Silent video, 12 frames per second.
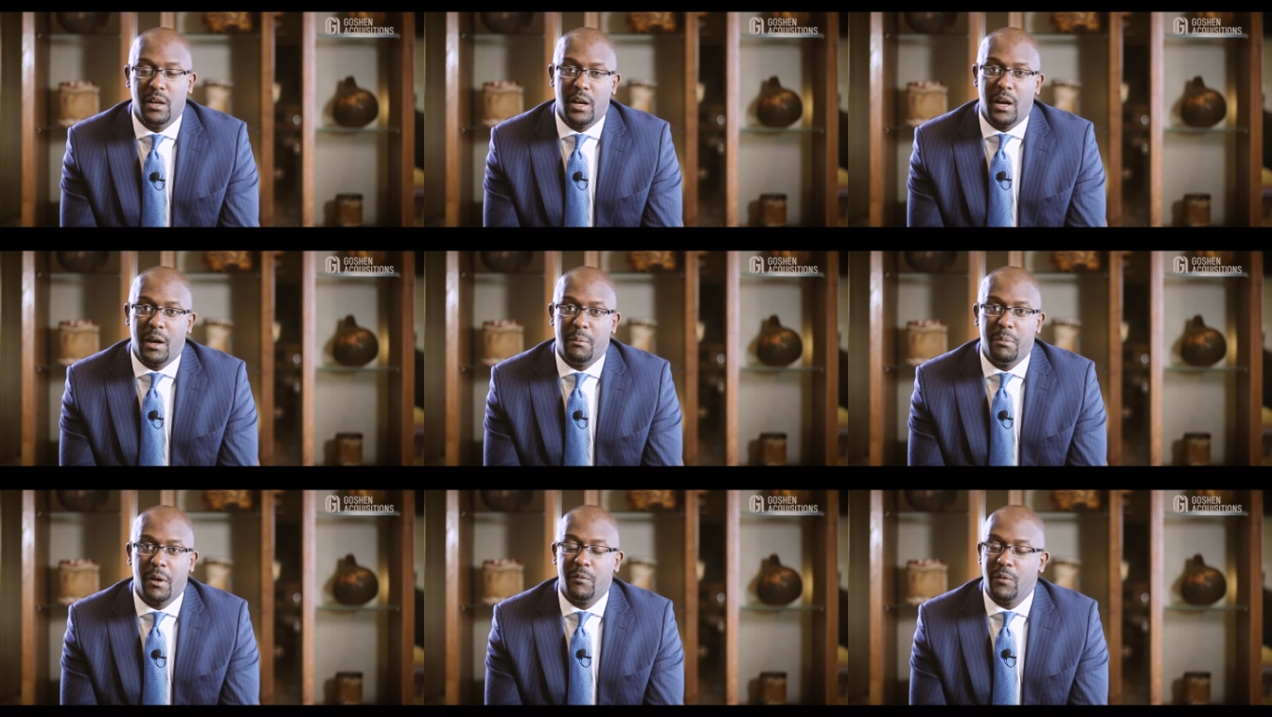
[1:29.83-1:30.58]

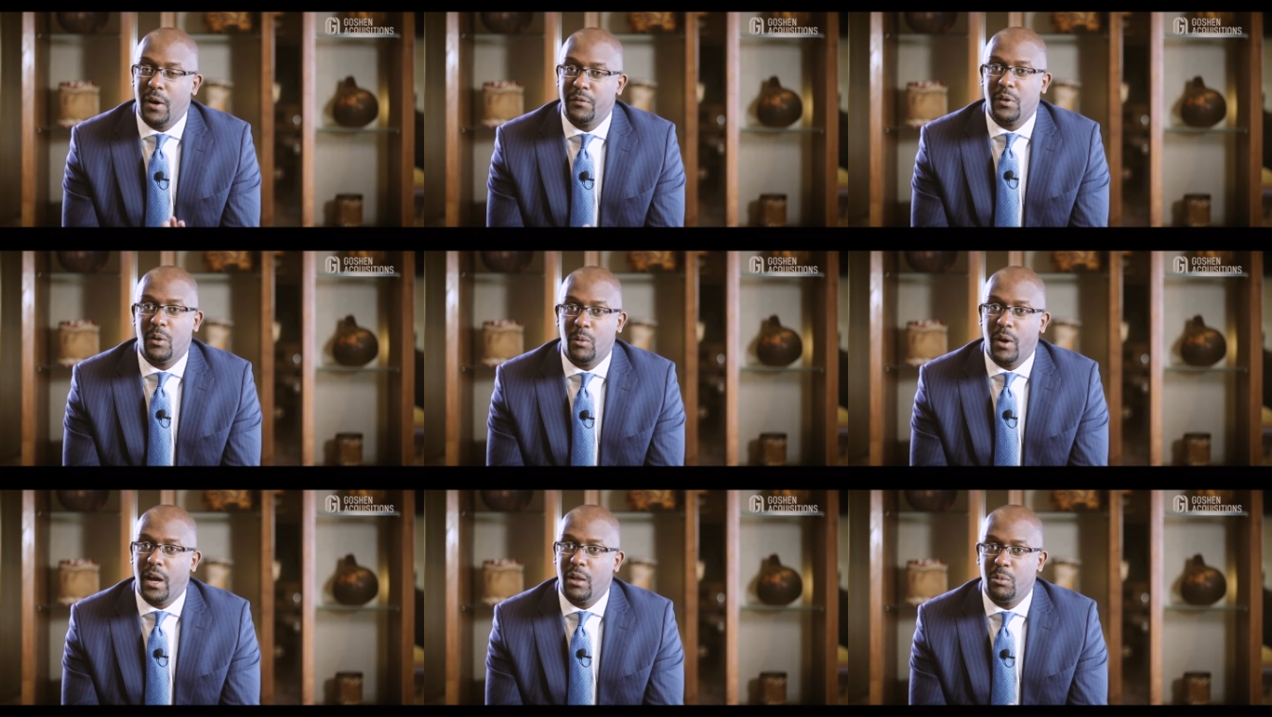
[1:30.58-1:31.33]
but after a
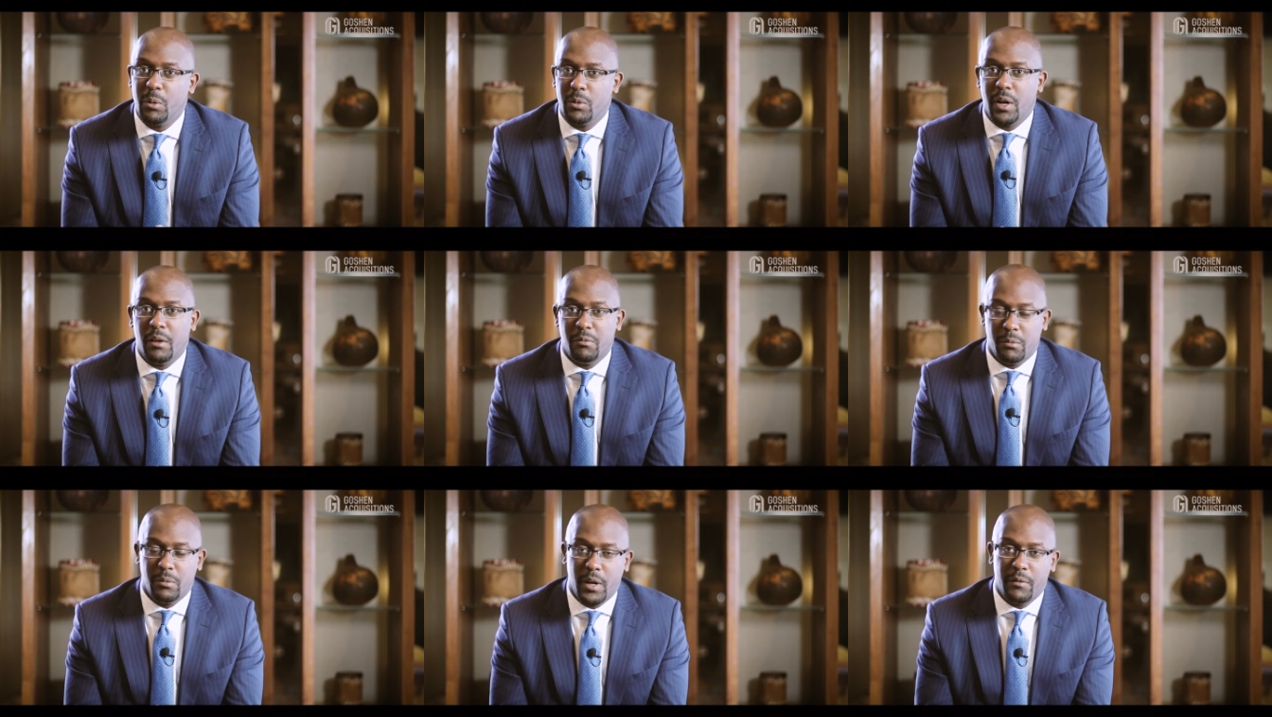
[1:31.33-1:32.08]
while we were
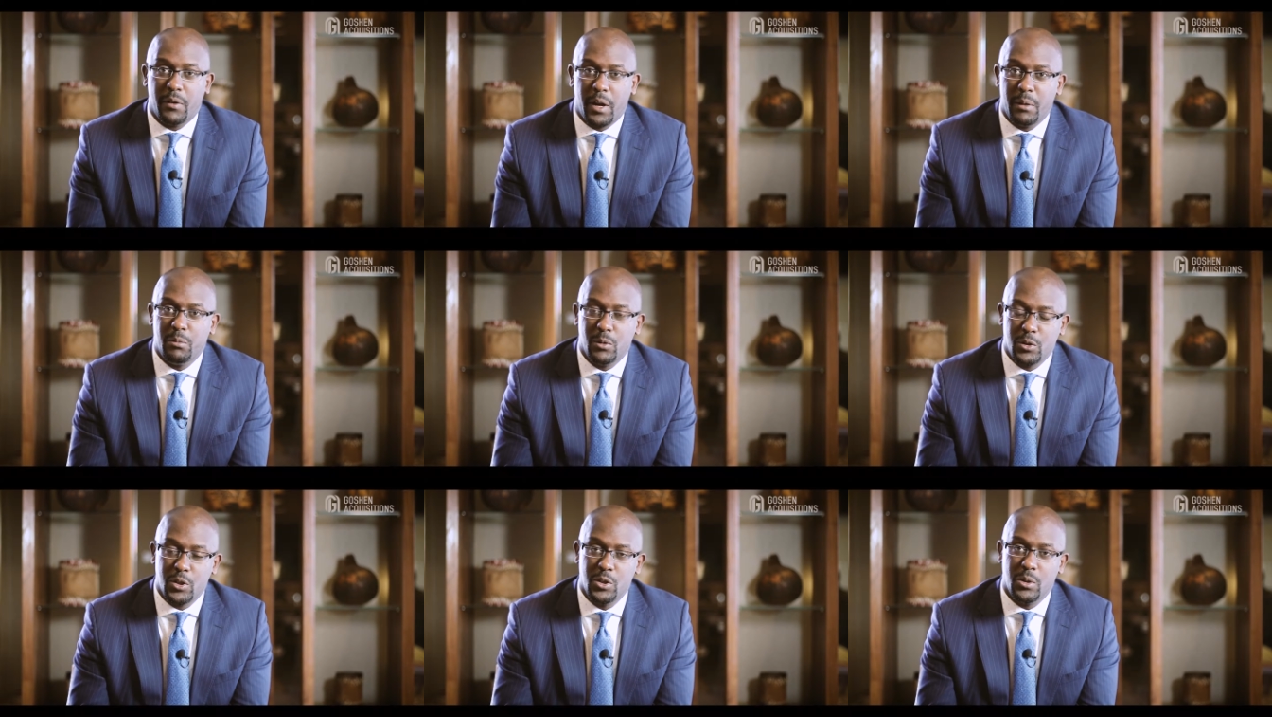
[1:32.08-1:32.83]
never able
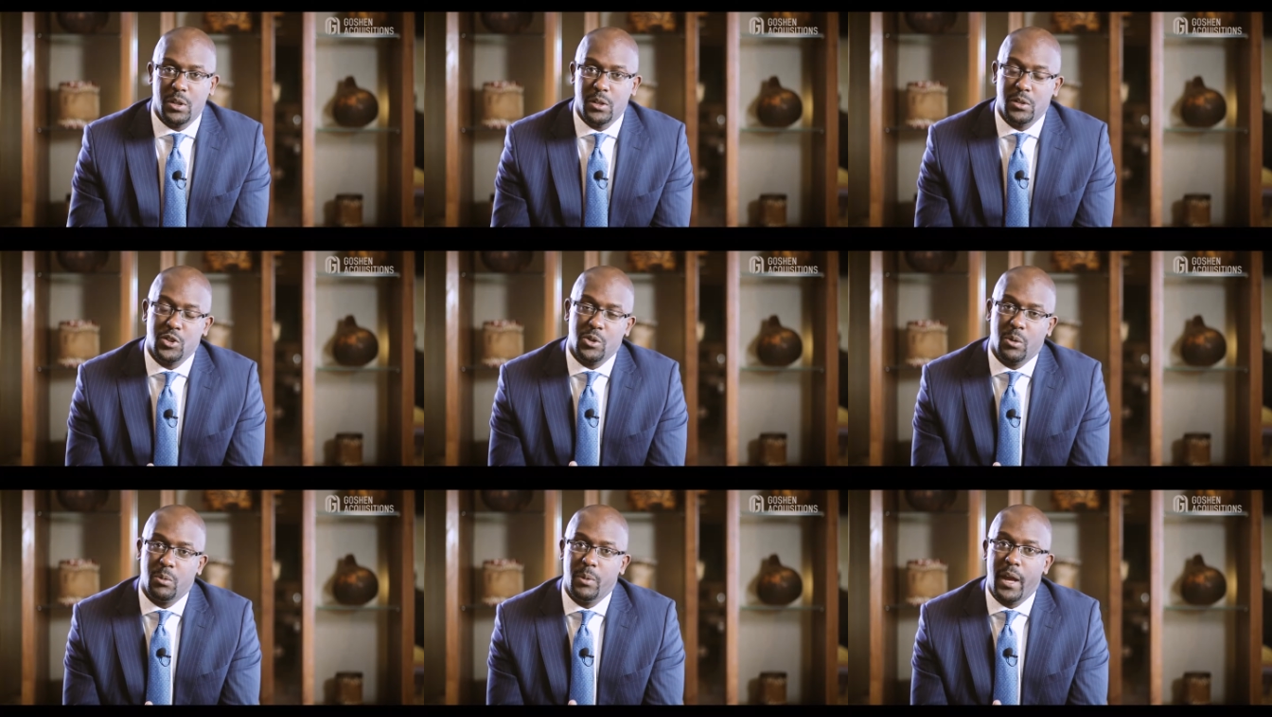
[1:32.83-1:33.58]
to do it.
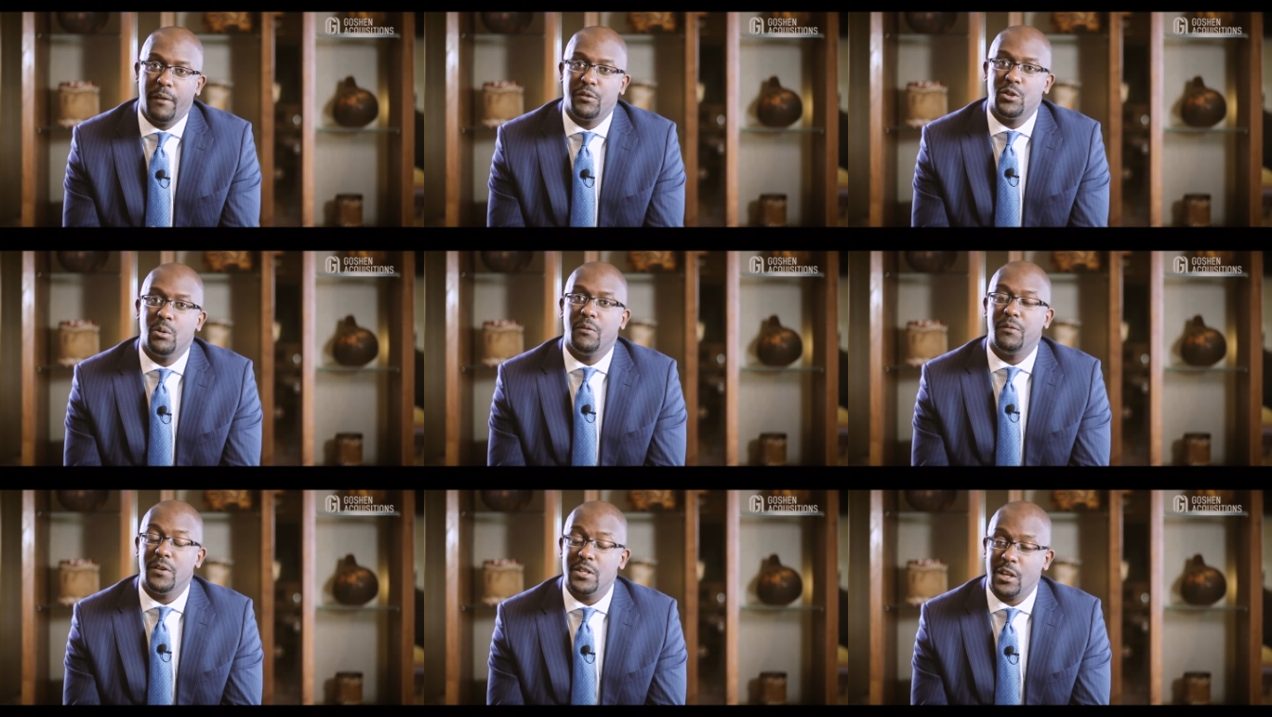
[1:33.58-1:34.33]
So we have to do it
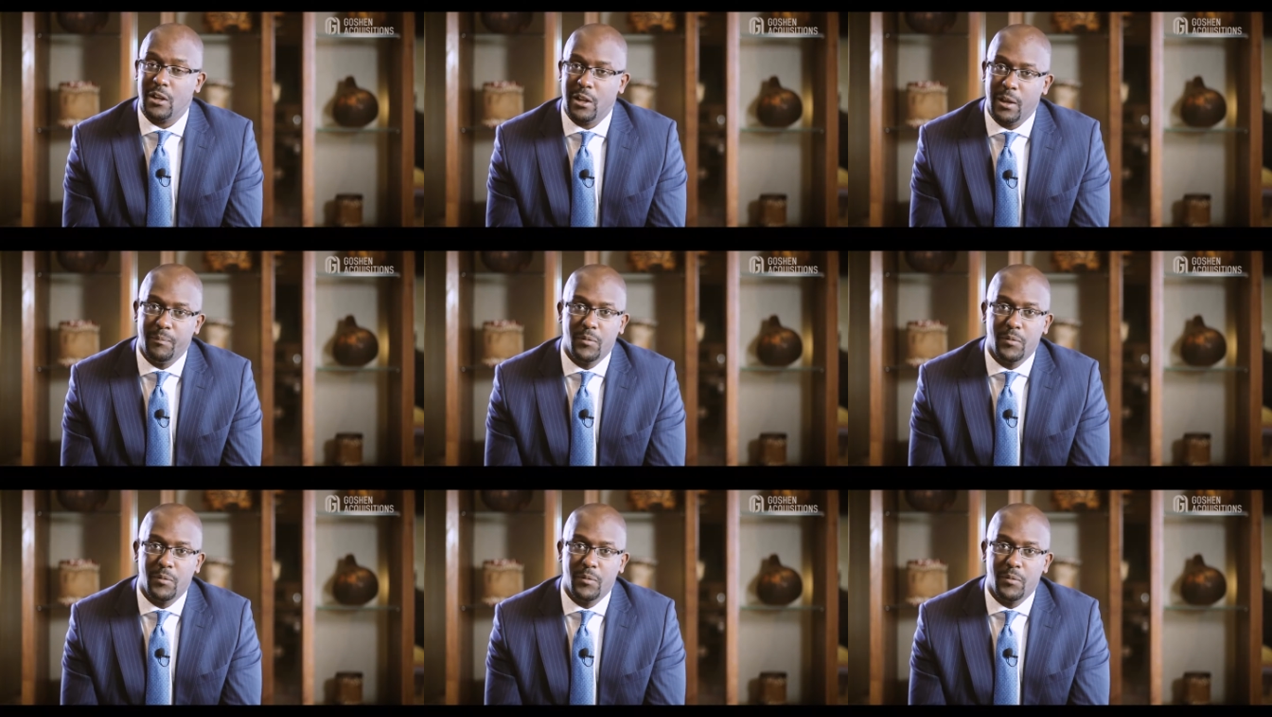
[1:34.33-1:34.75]
physically.